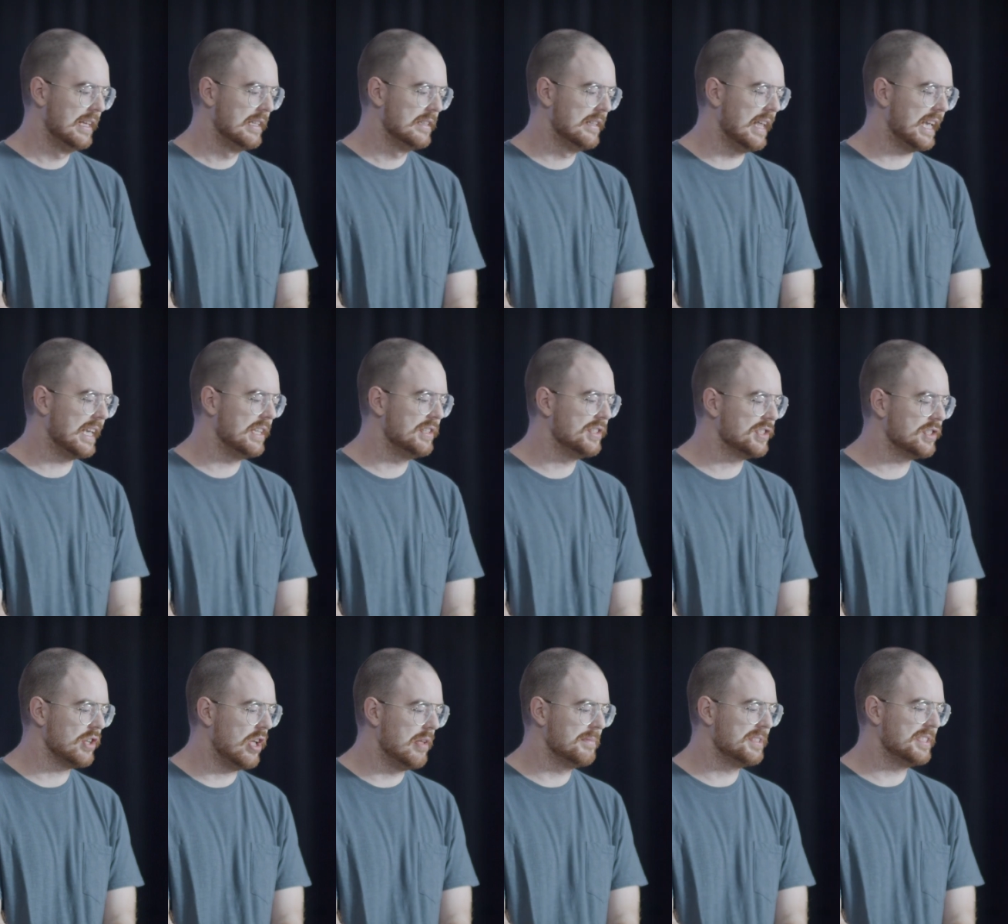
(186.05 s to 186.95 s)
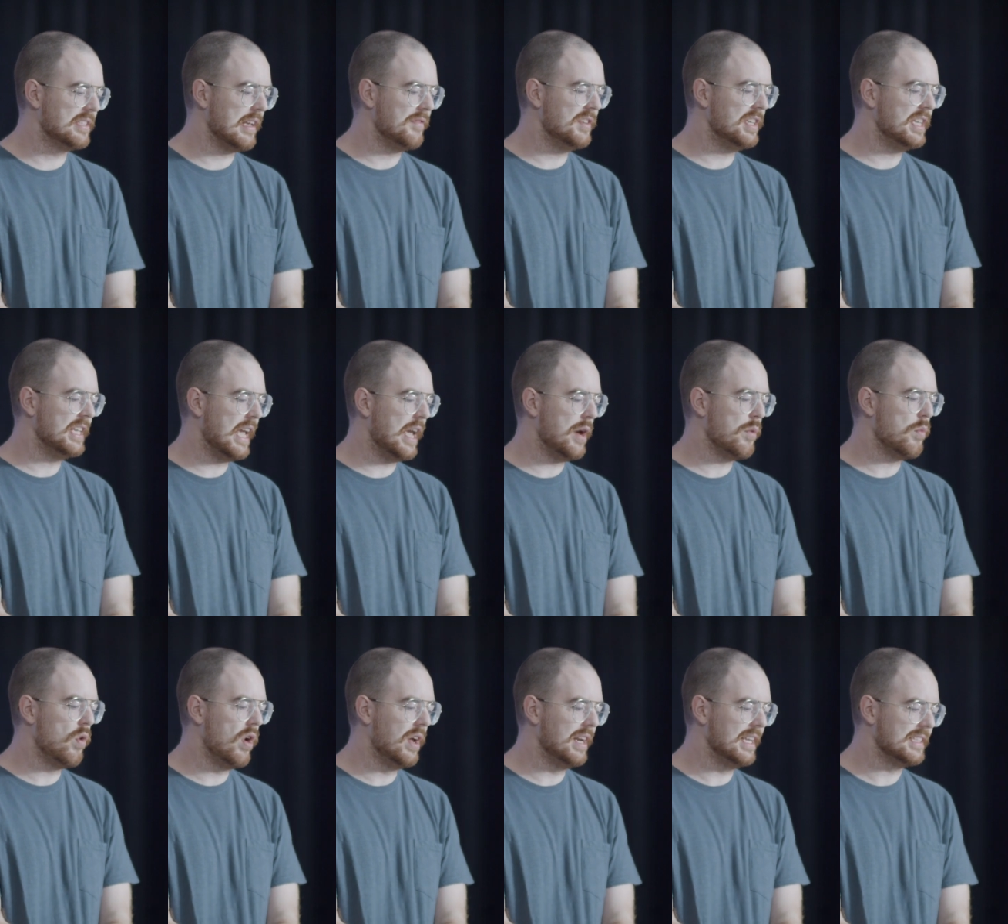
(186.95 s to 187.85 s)
Like in Psalm
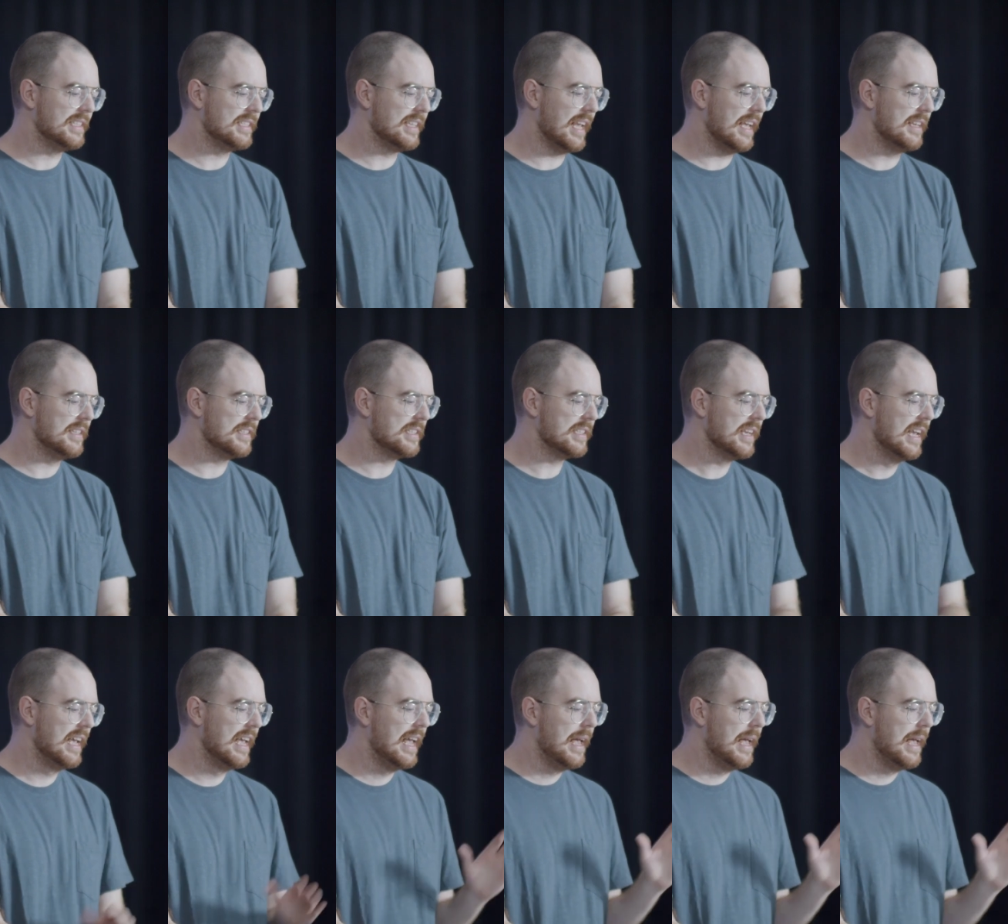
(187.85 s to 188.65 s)
78:1, it says,